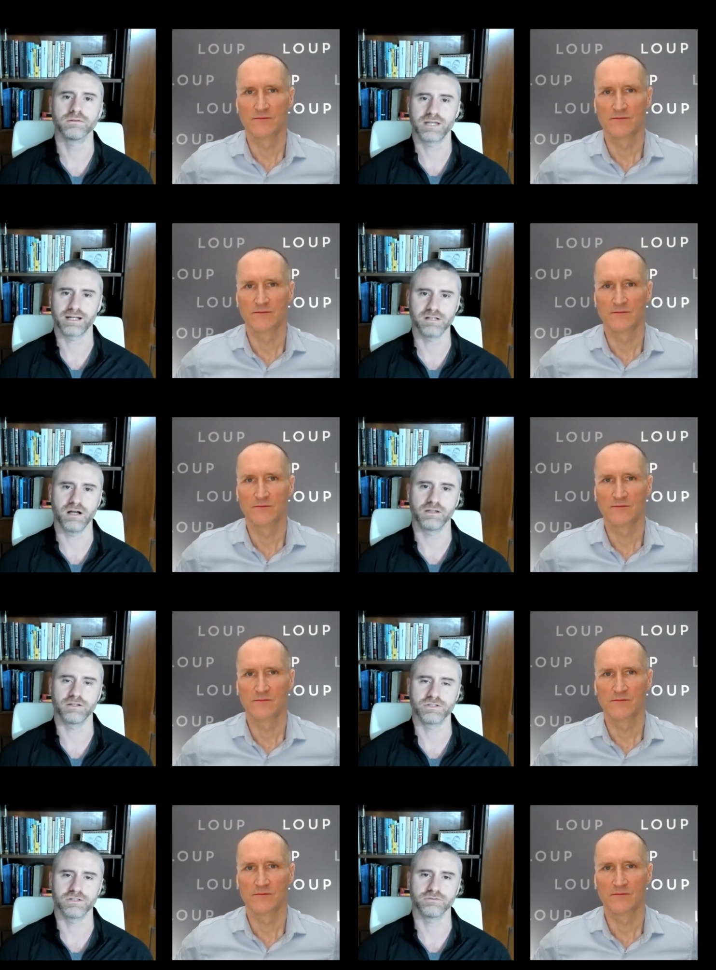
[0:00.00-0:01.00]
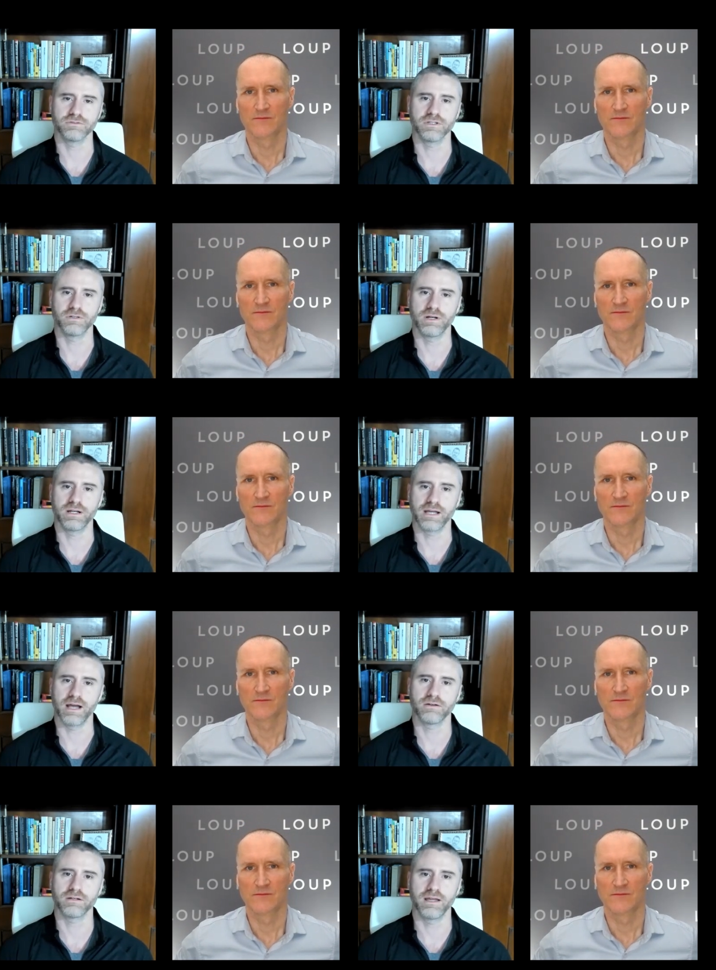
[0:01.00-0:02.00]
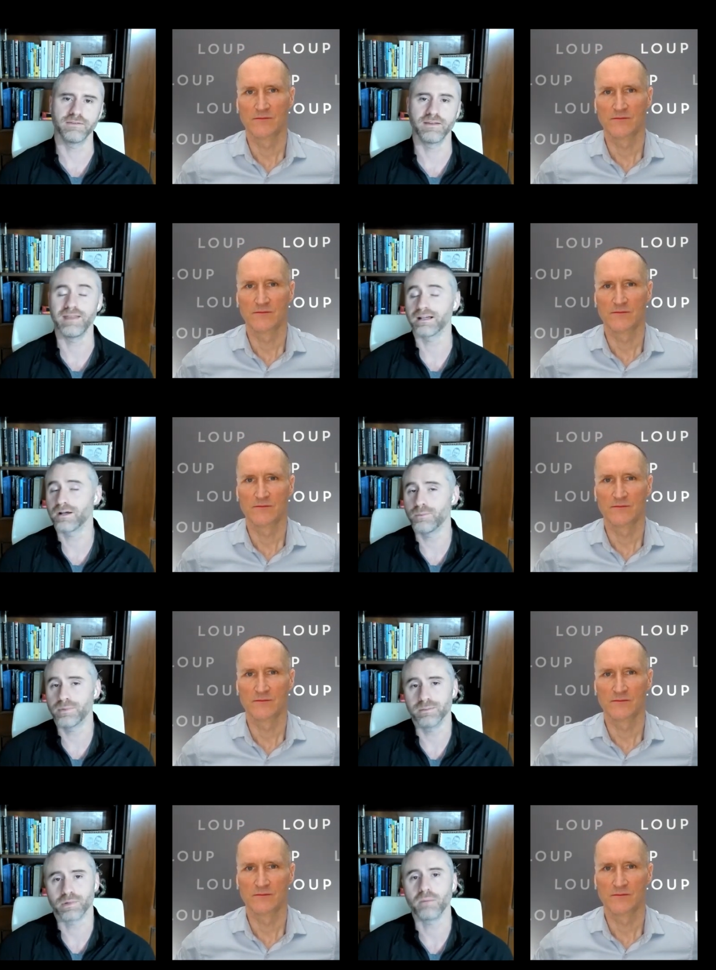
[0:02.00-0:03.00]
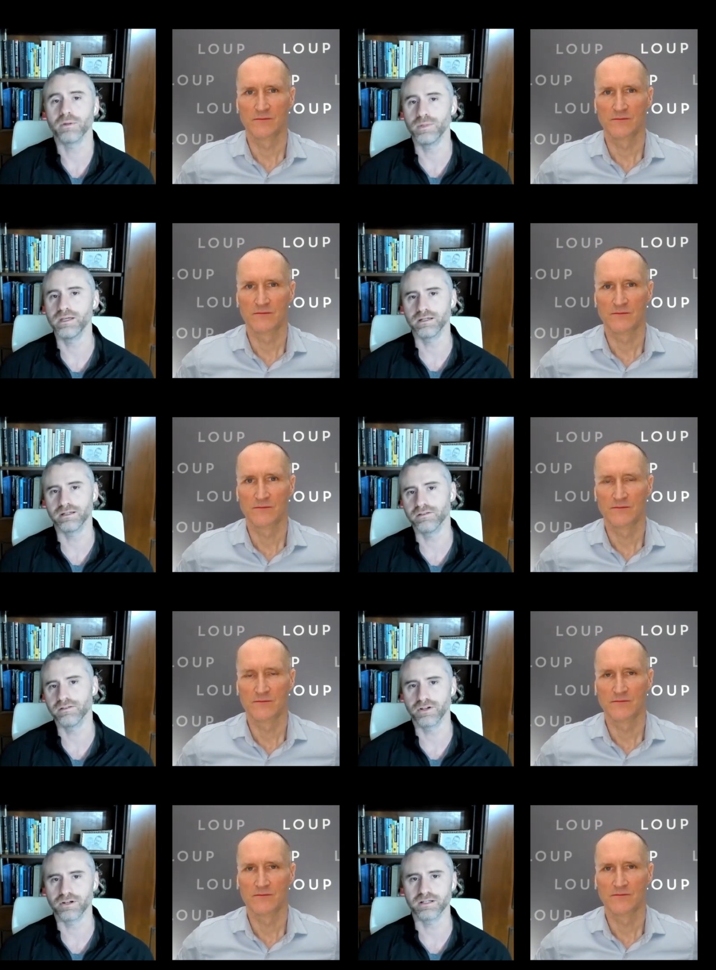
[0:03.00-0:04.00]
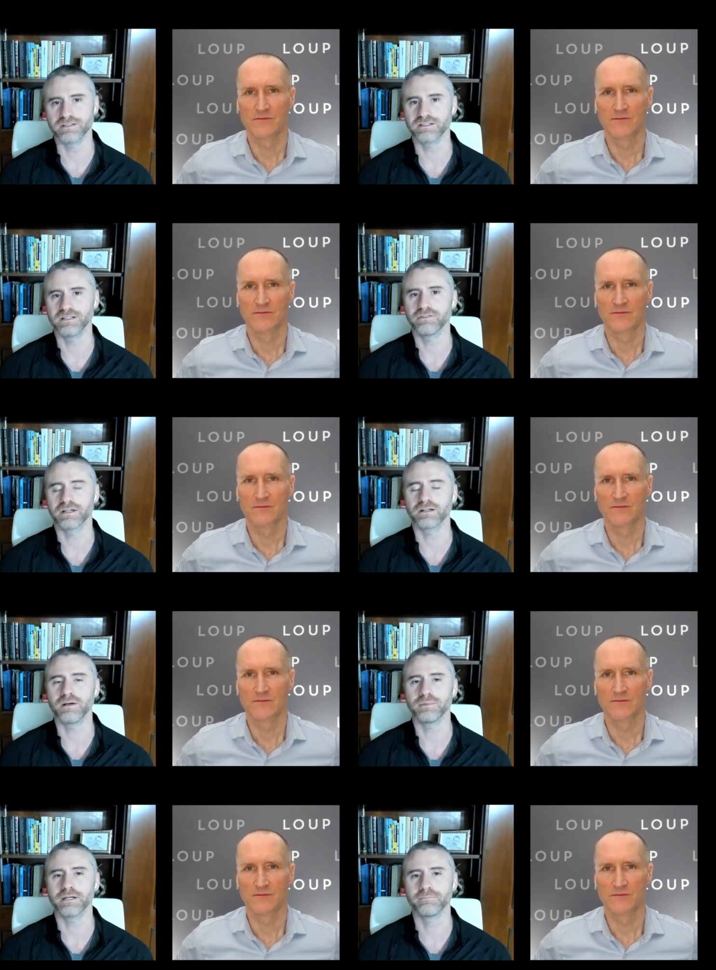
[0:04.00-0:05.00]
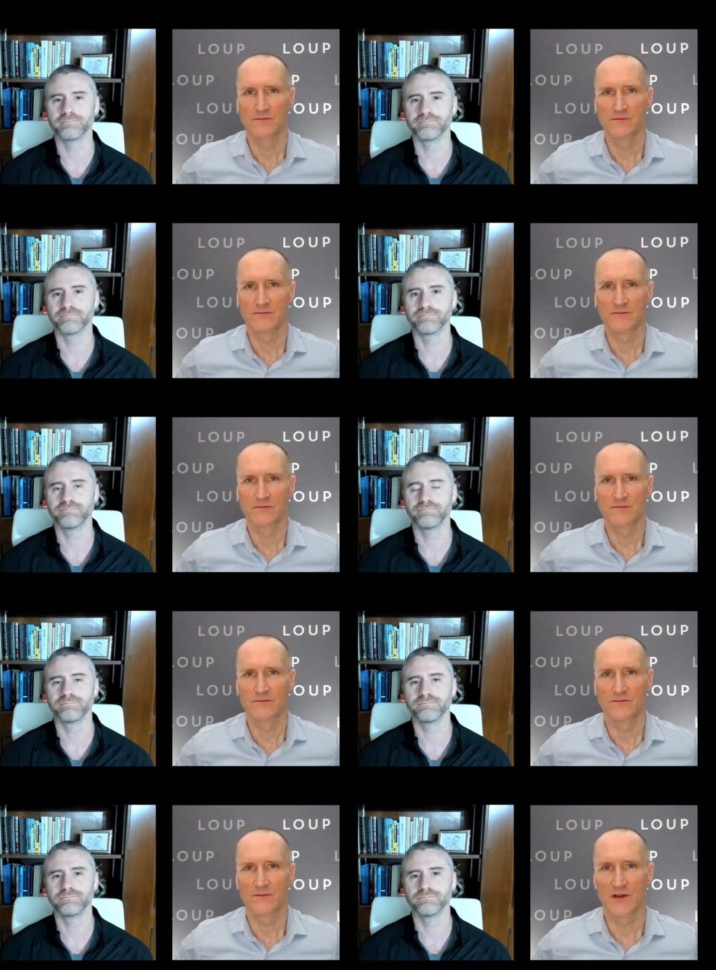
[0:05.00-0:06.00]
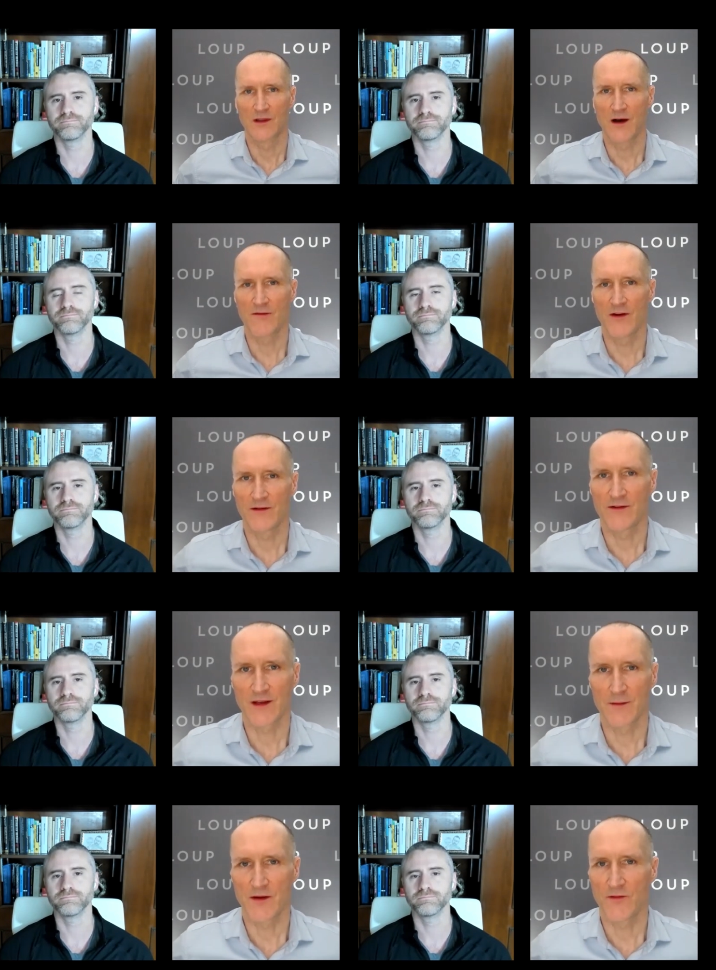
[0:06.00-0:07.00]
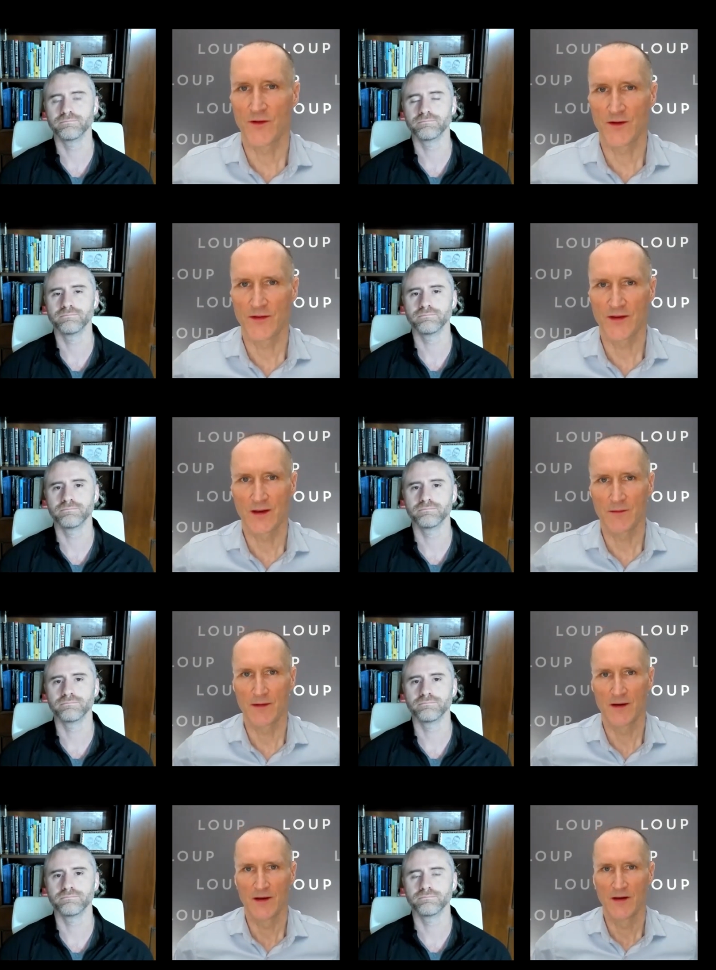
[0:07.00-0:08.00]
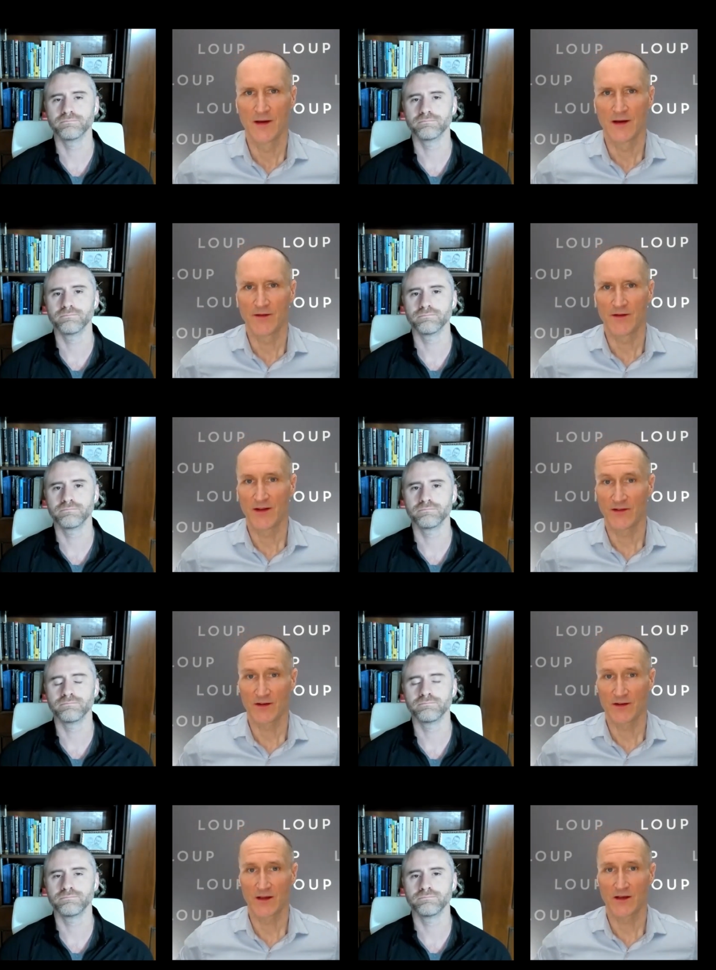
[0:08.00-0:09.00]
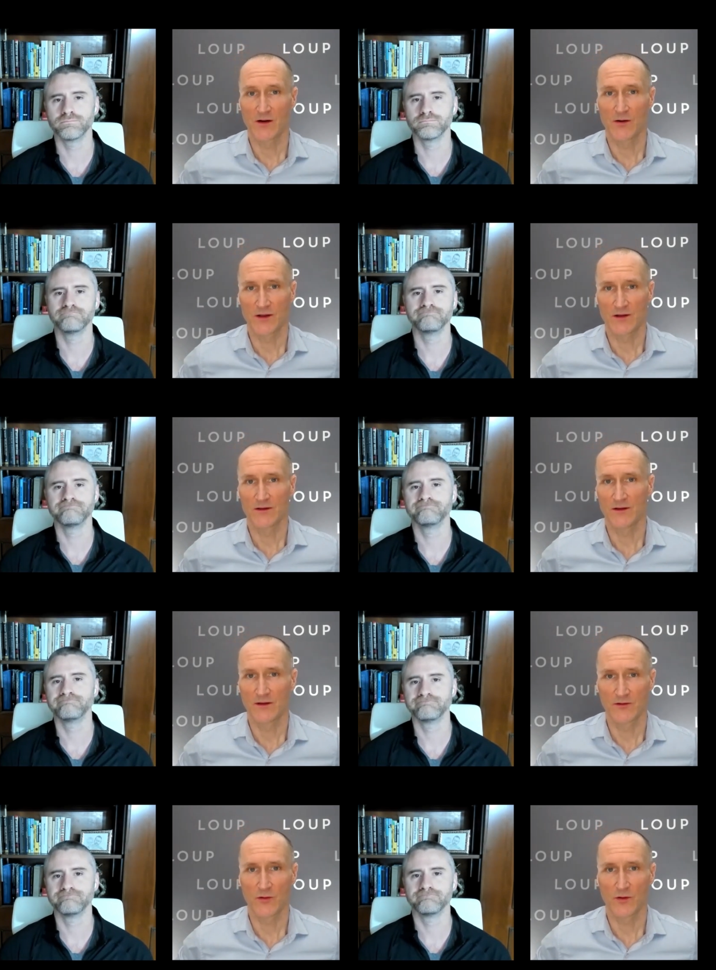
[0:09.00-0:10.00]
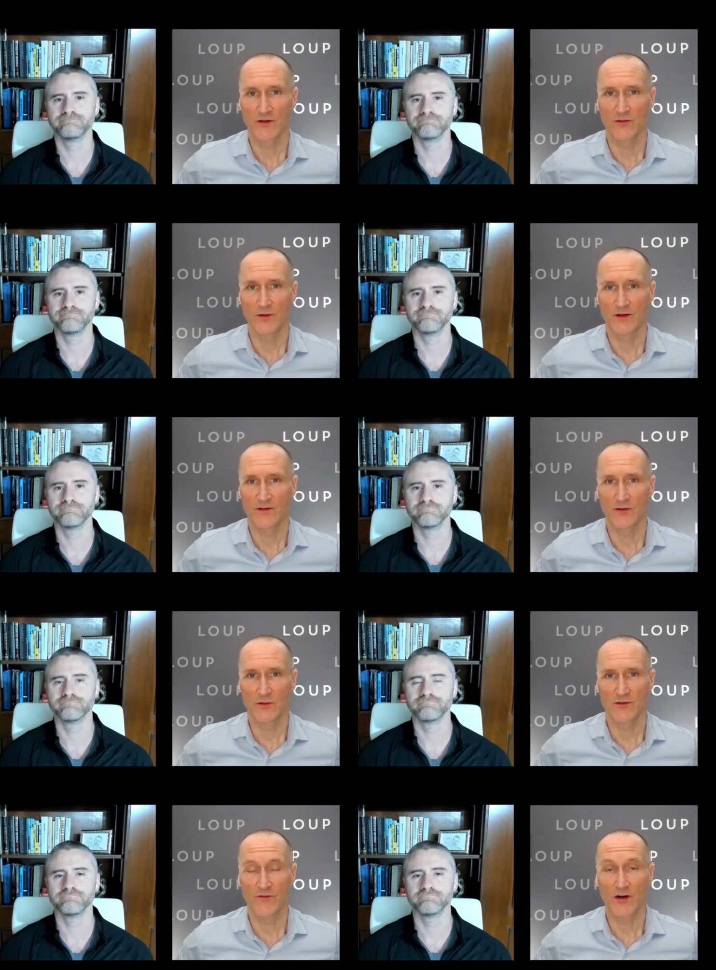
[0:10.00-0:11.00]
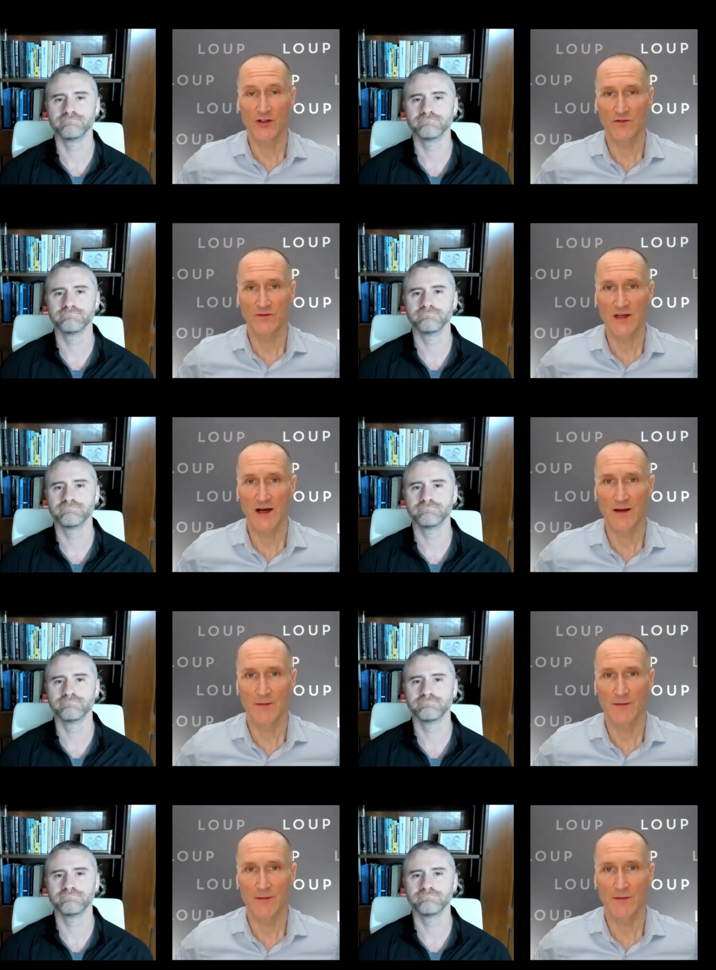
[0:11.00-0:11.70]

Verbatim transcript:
Speaker 1: technology really winning out, and then that company probably being a very significant company.
Speaker 2: Love it. It's going to be a fun theme. If it doesn't get going in 2022, it's a function of time